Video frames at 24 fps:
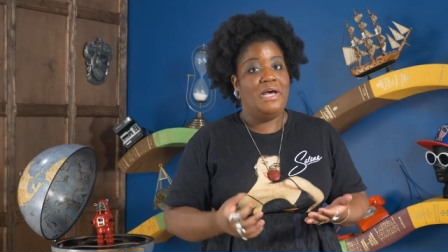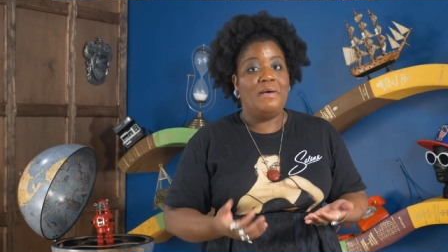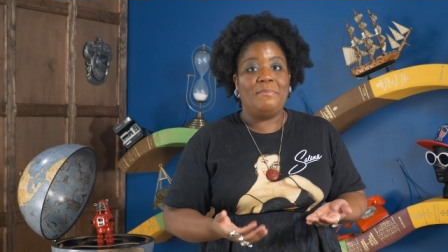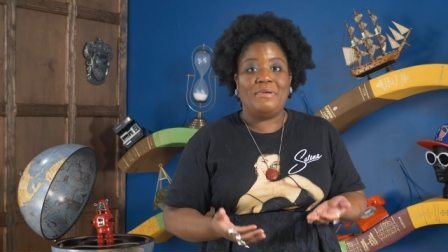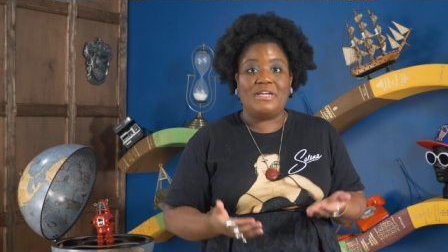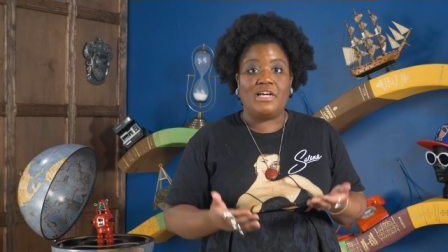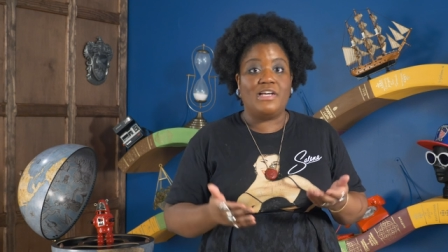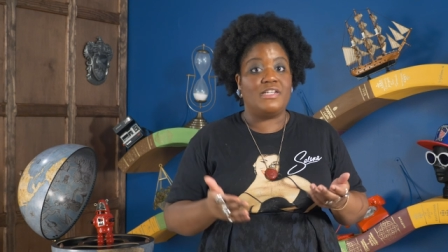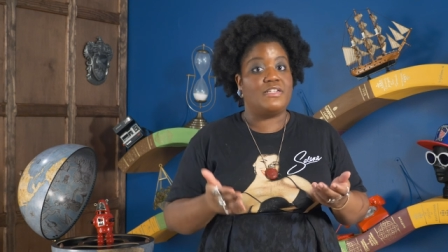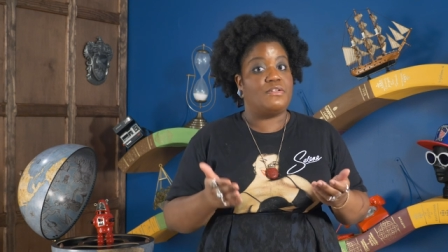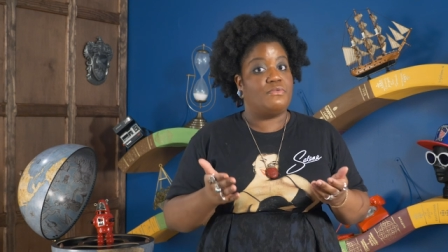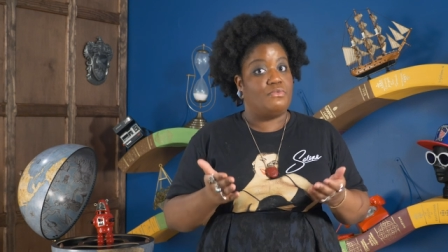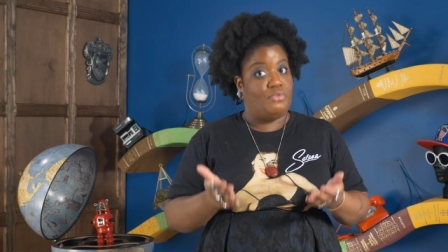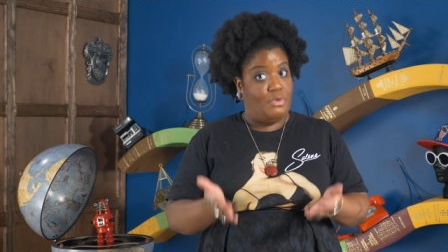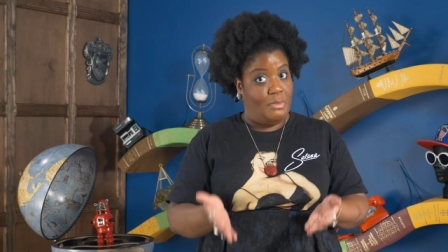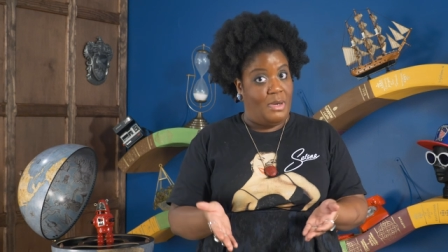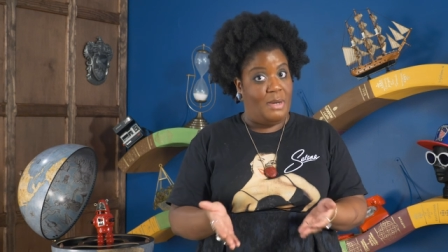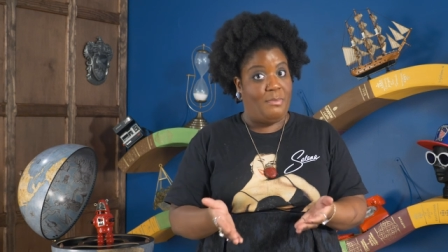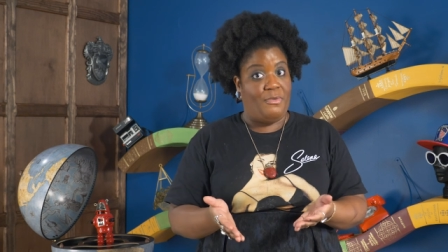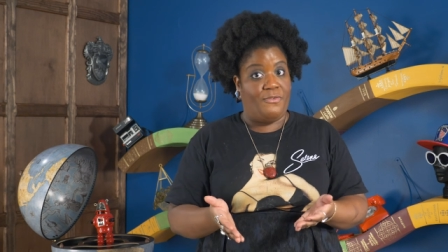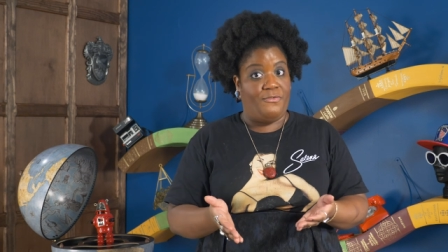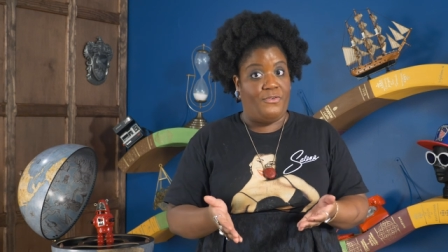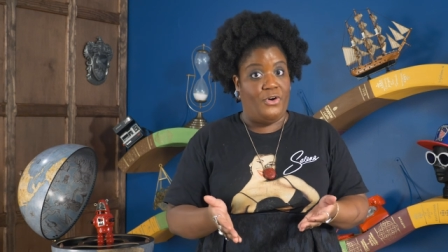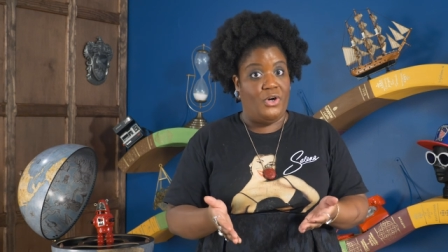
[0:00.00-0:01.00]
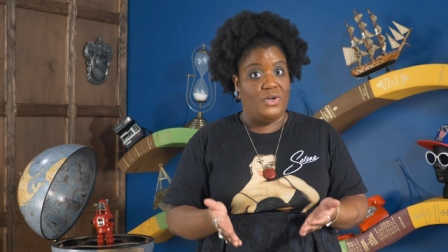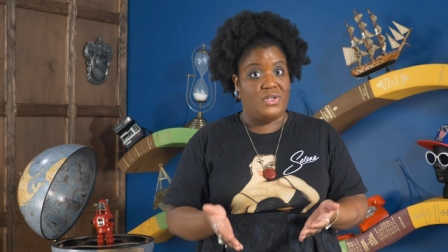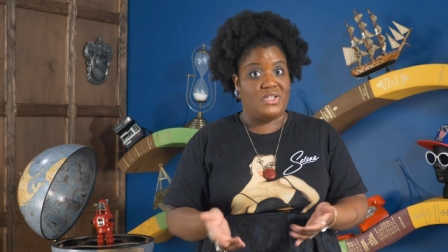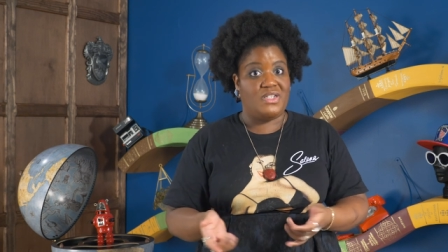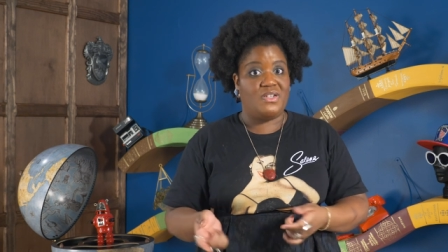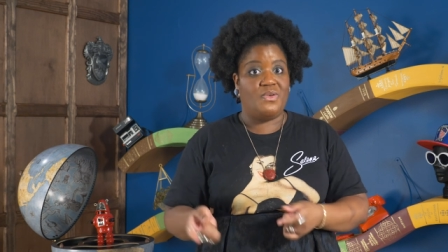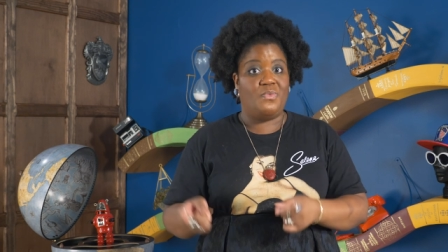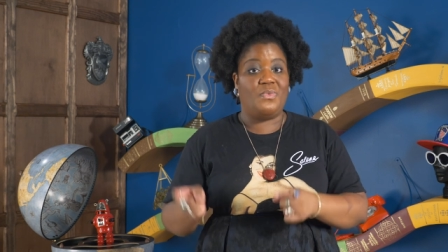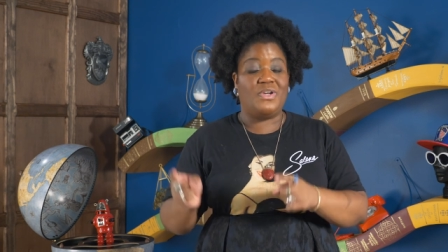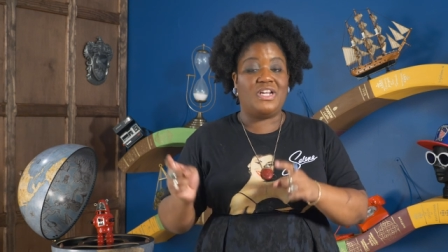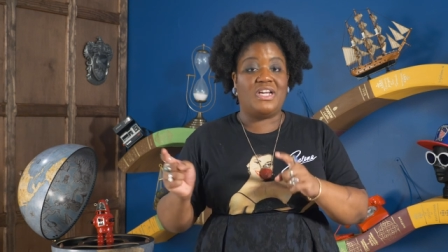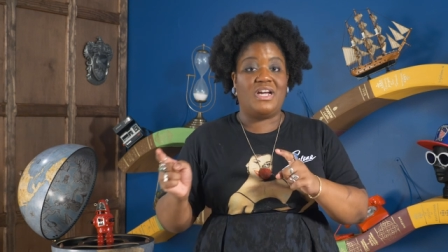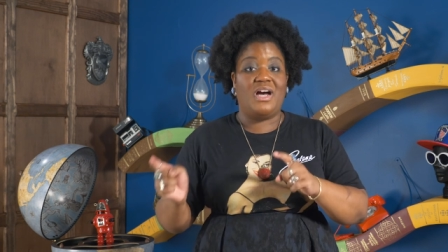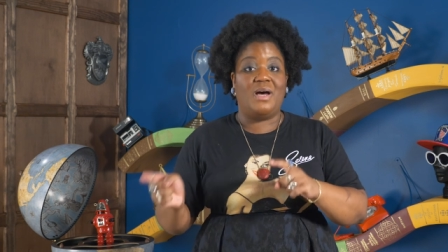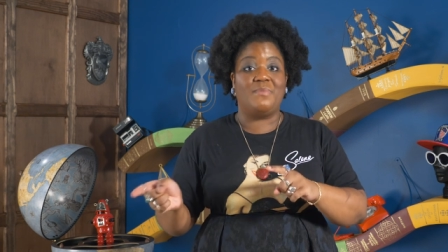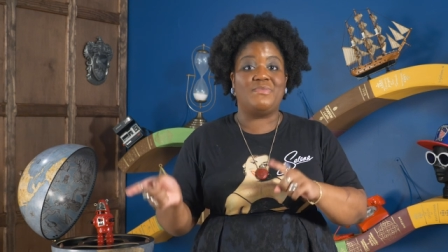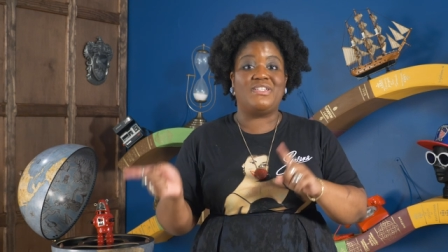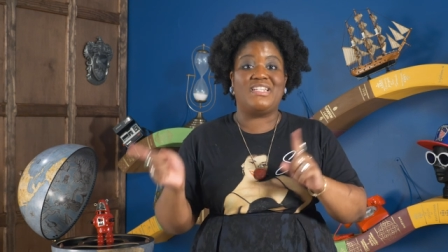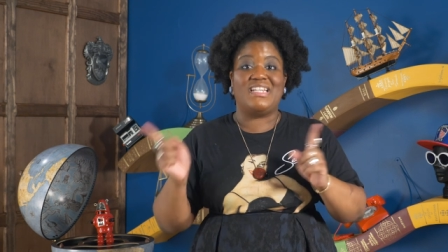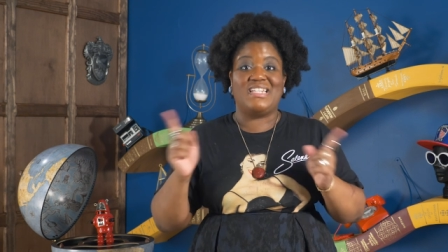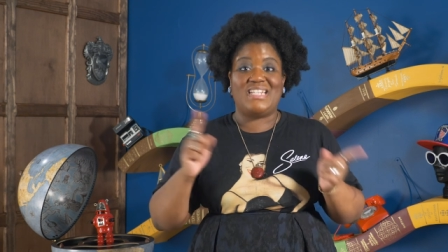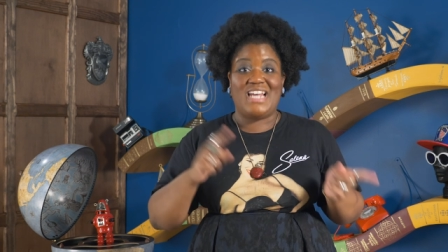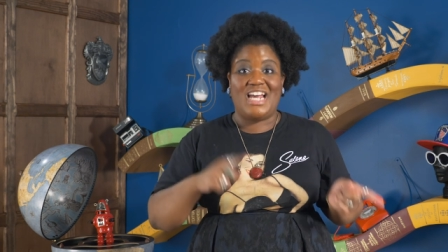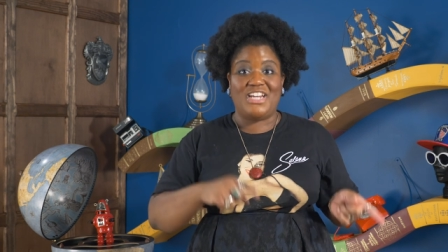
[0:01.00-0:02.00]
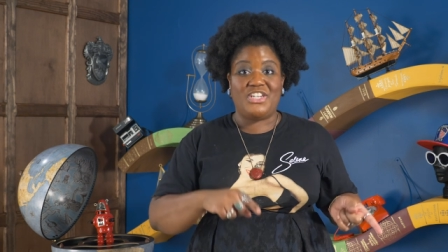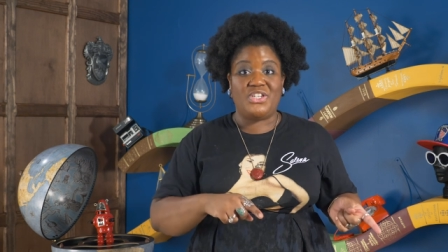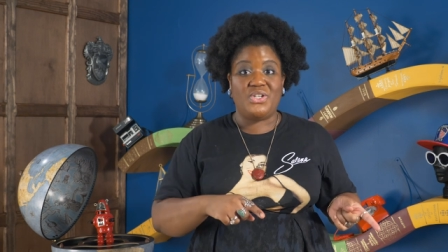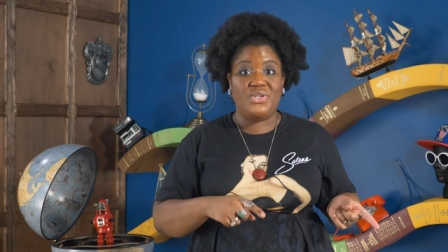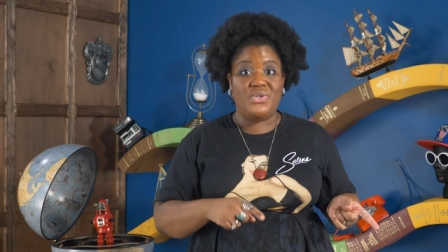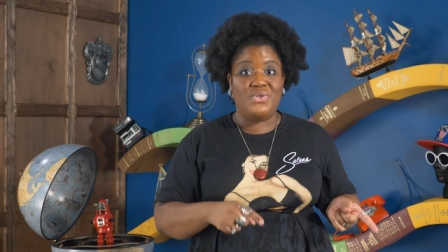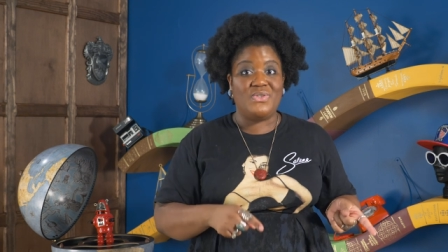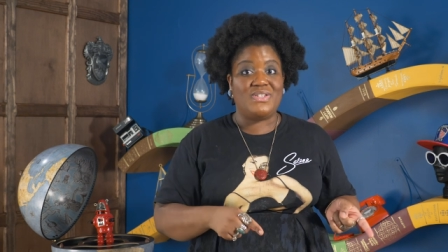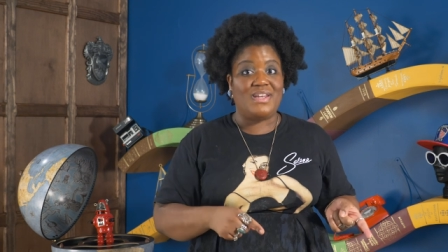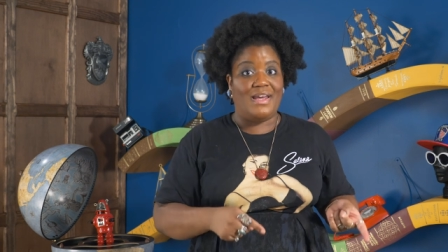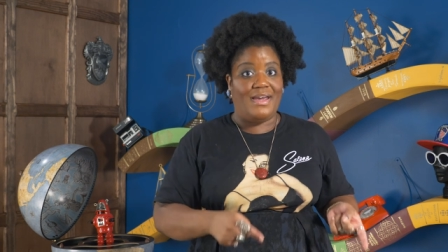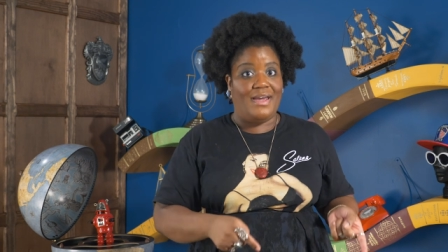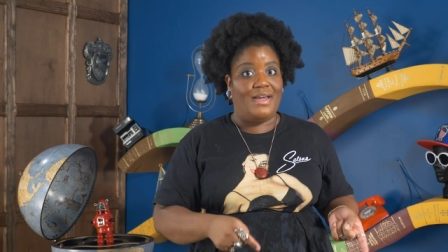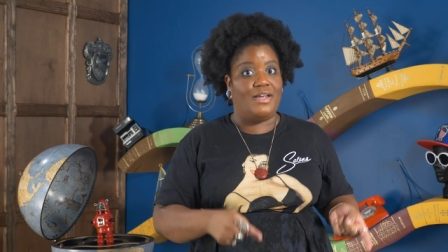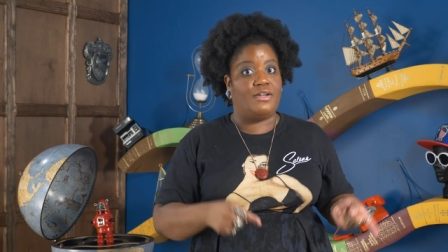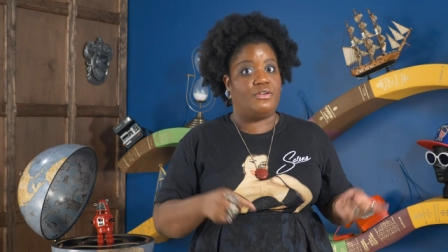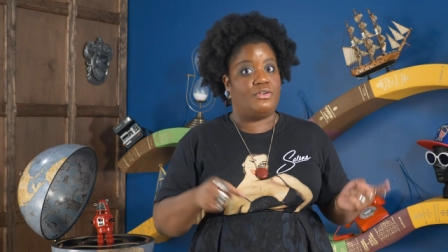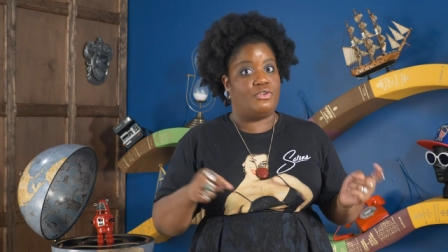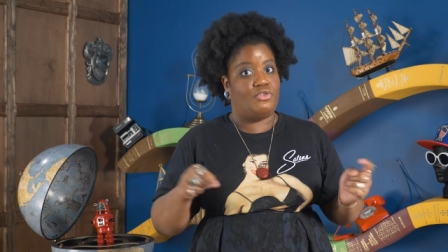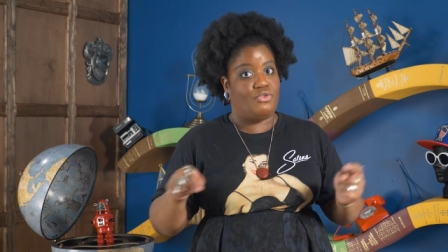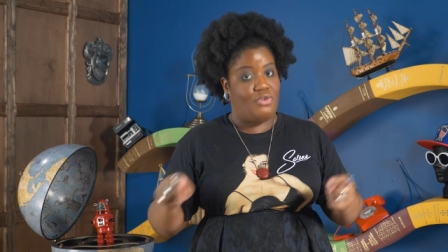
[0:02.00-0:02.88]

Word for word: Because remember folks, when it comes to tattoos and